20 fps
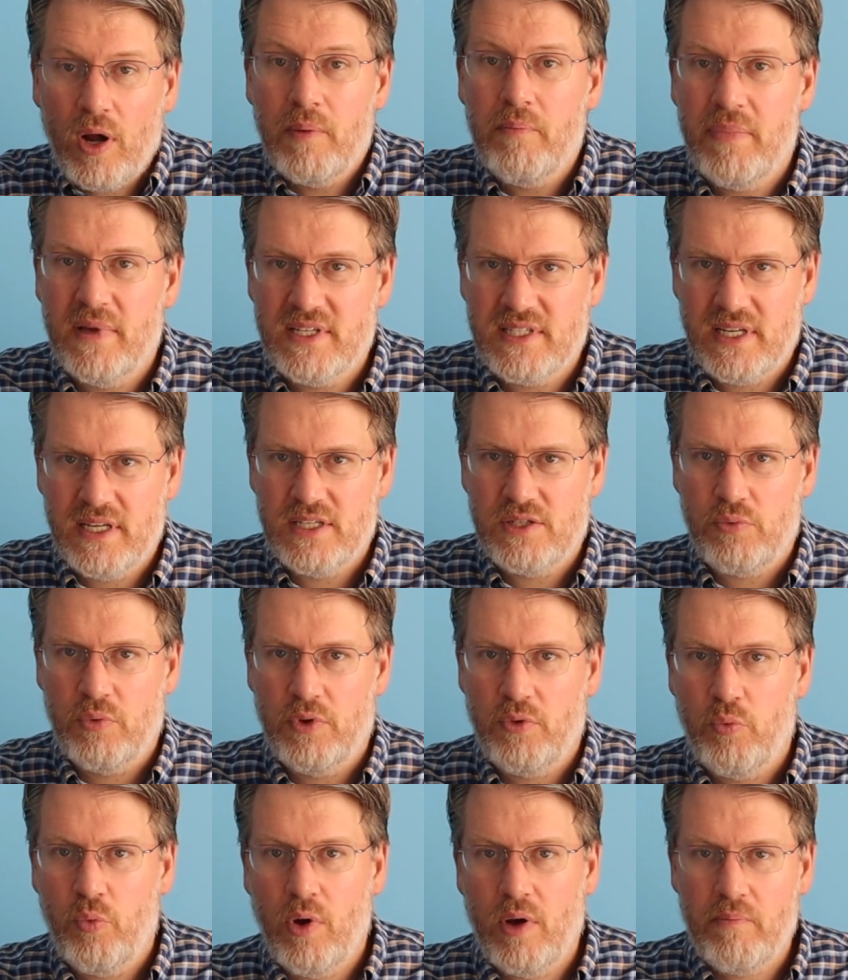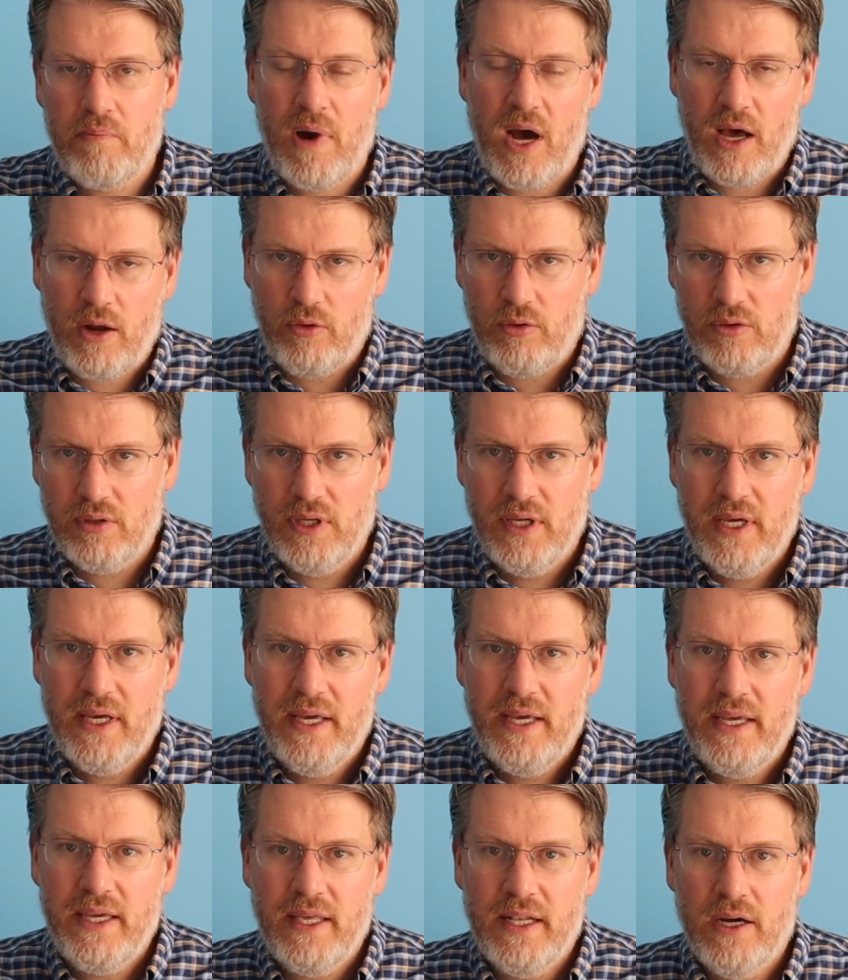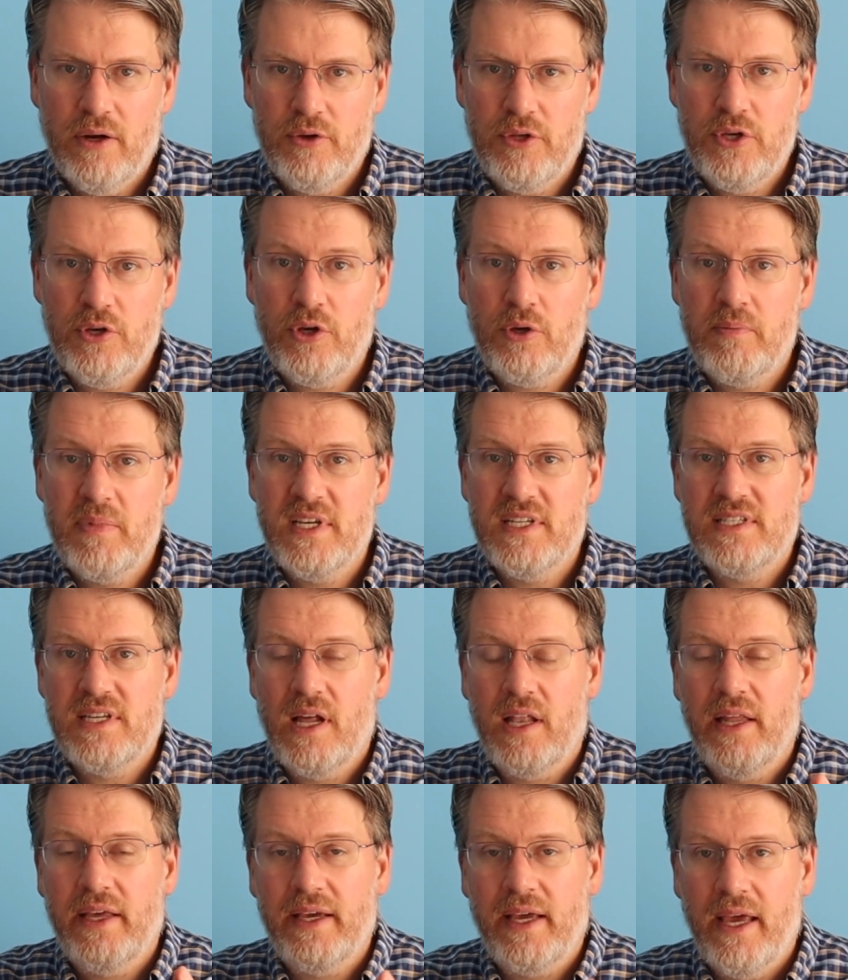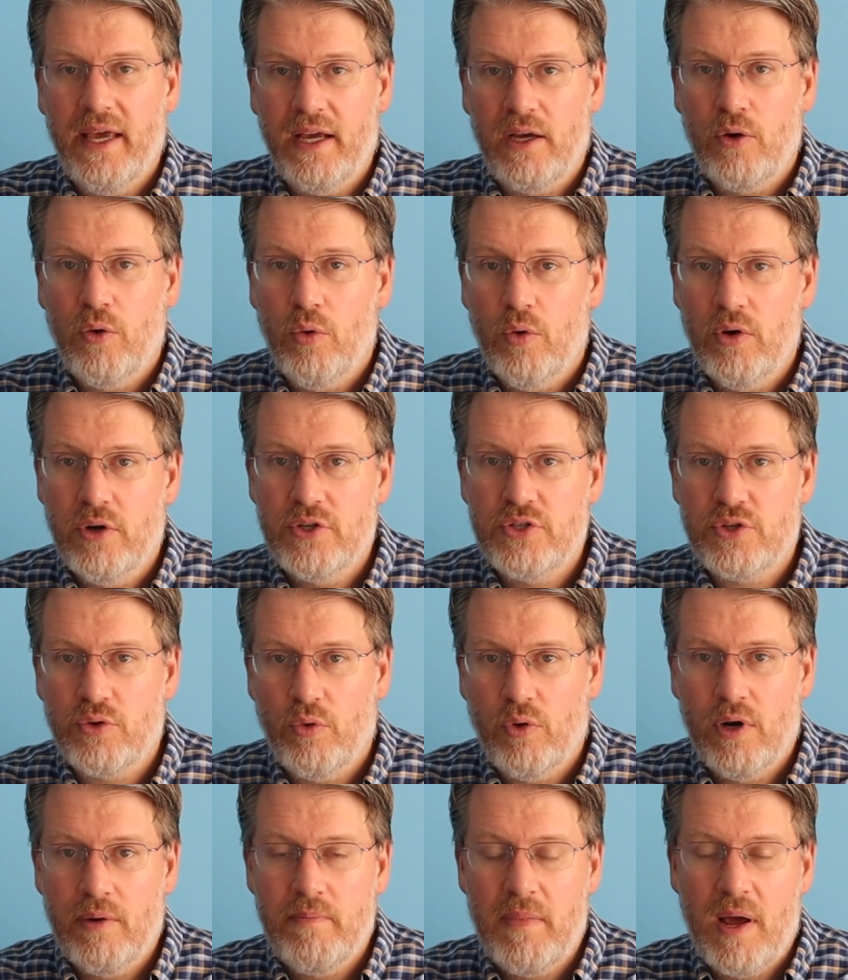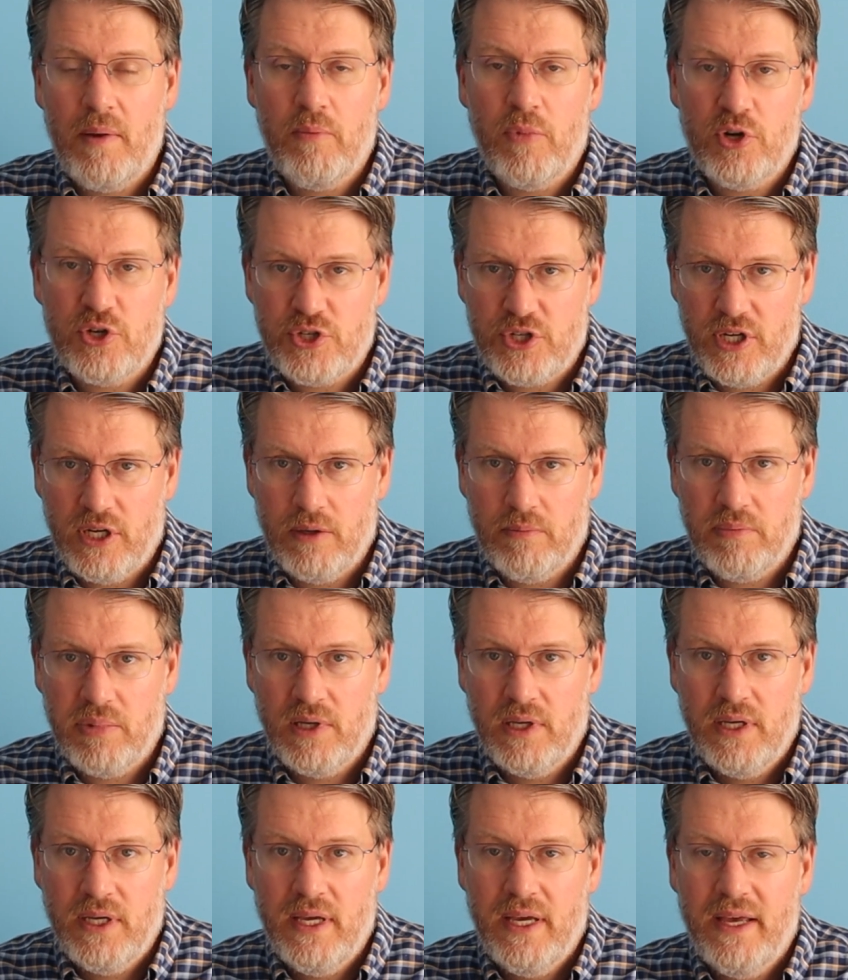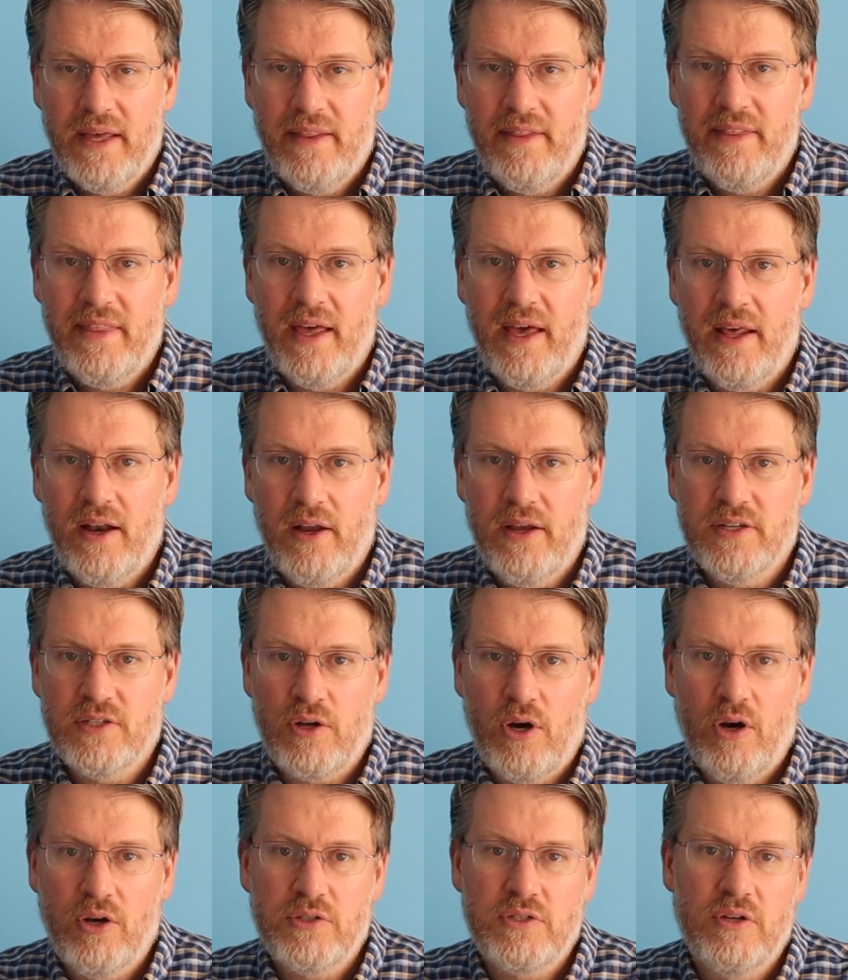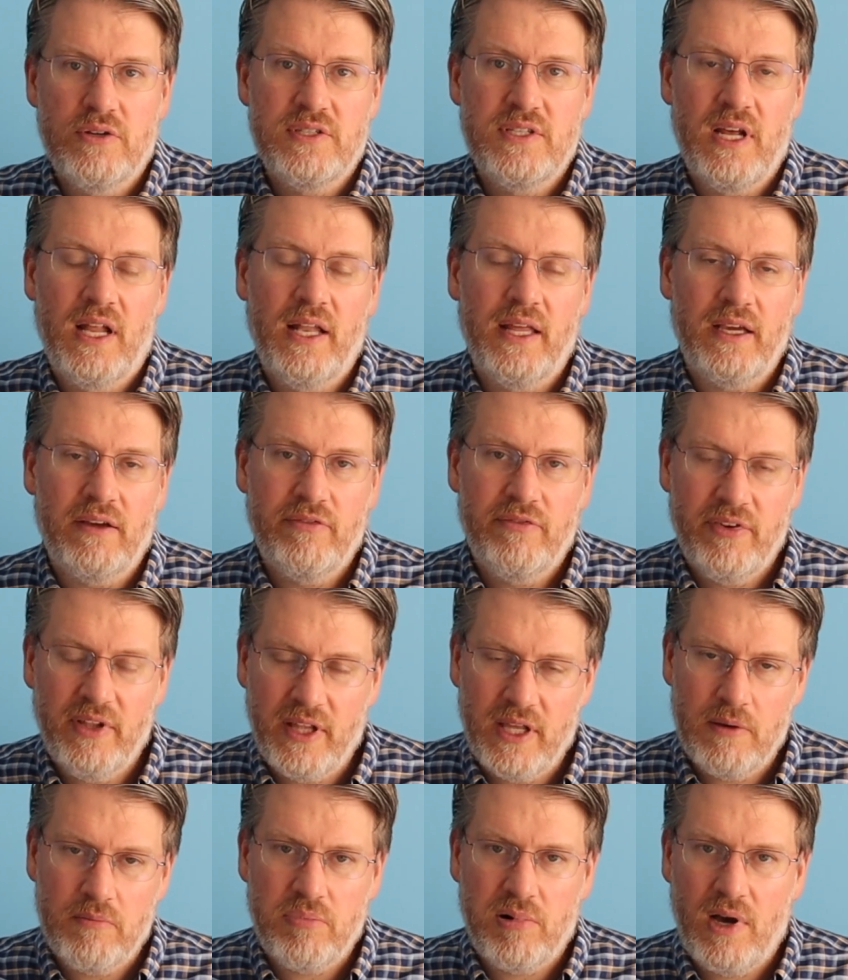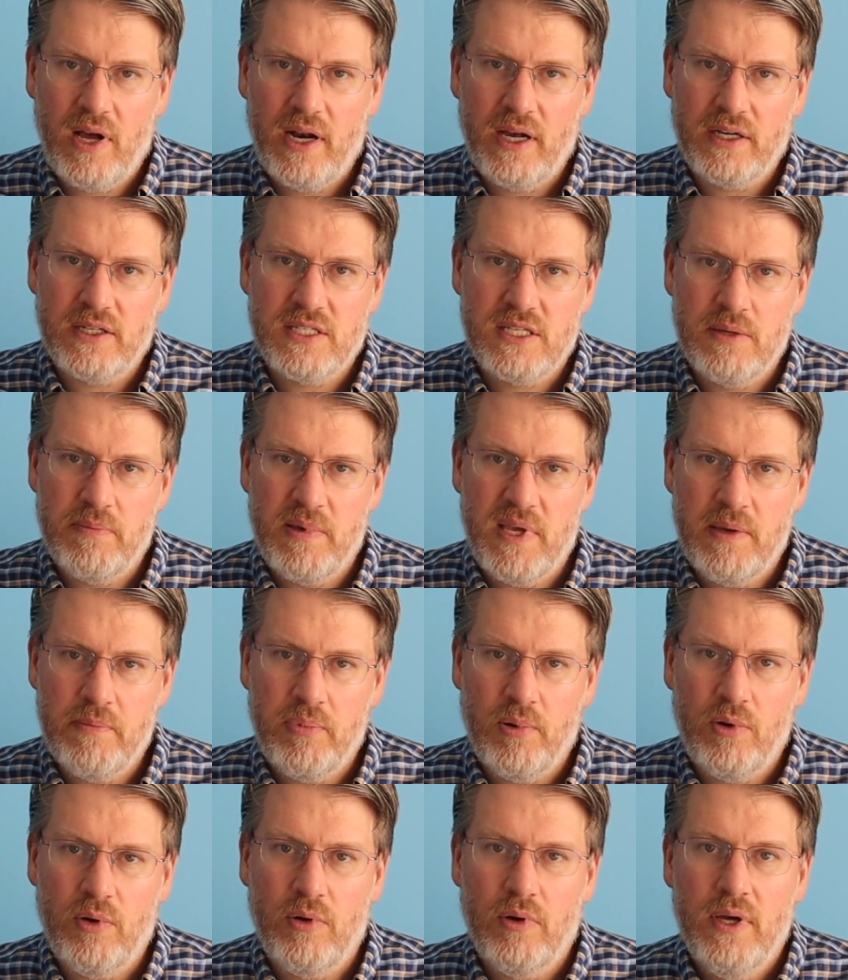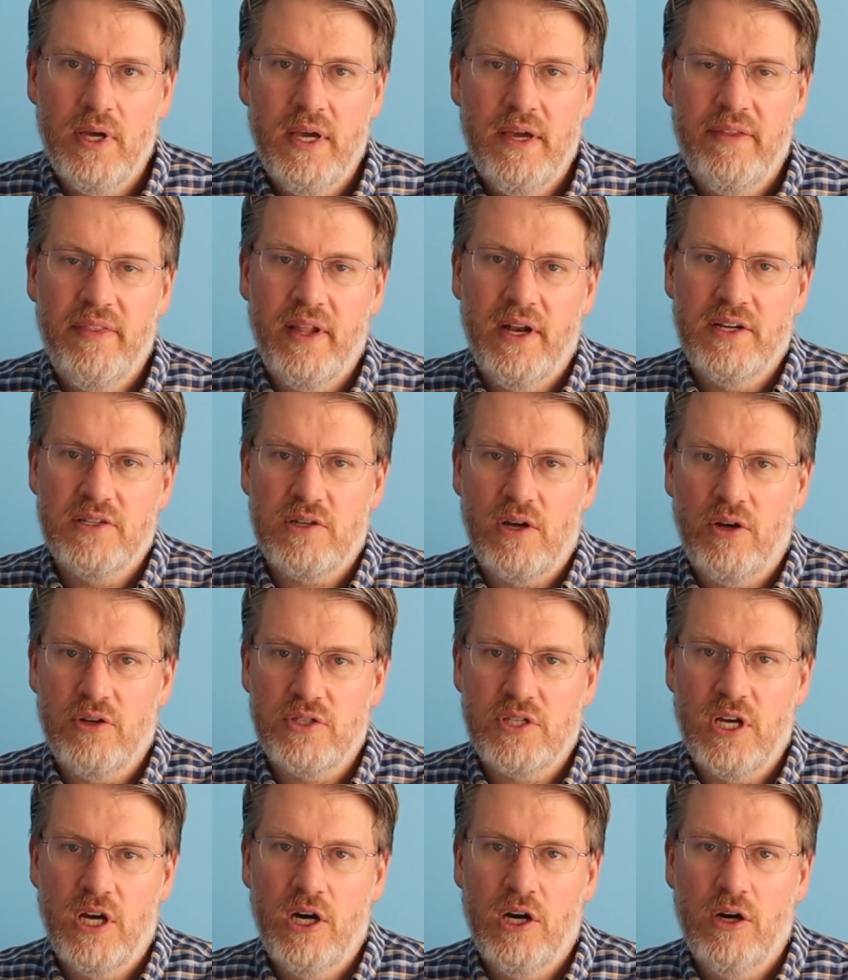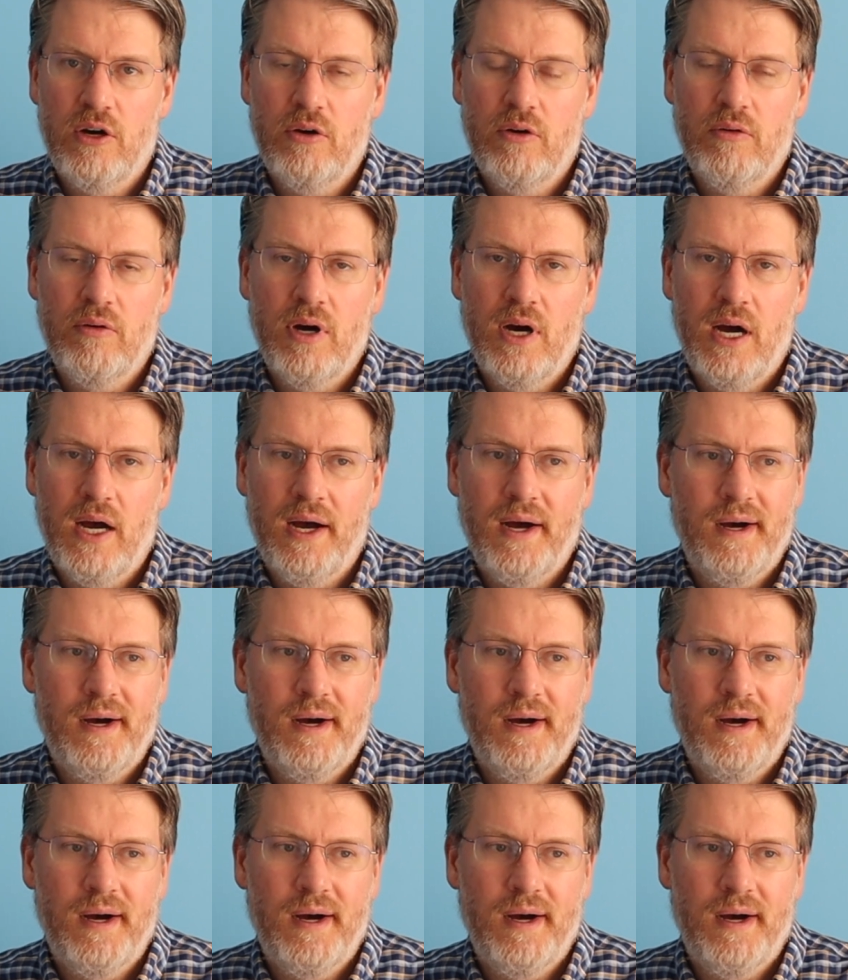business with one model. You know, you could be selling a course or a membership that is also selling affiliate products to people, that is also